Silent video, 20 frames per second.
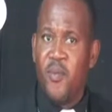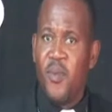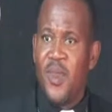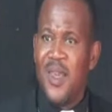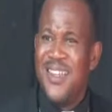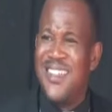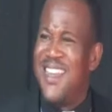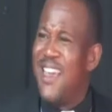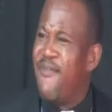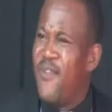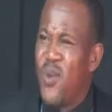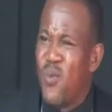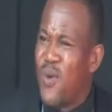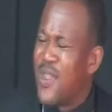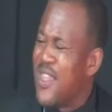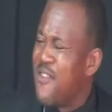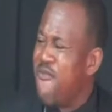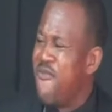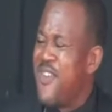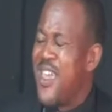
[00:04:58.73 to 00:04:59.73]
David was
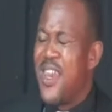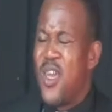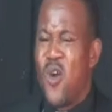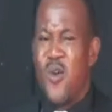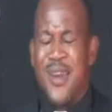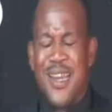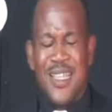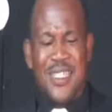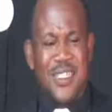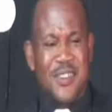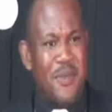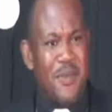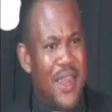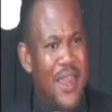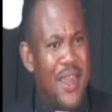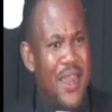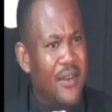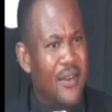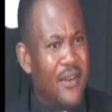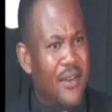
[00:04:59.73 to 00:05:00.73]
a very honest man.
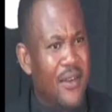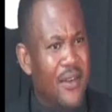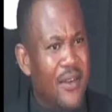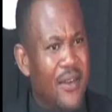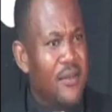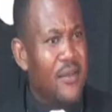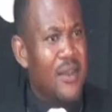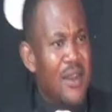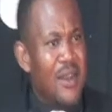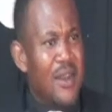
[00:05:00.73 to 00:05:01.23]
Now,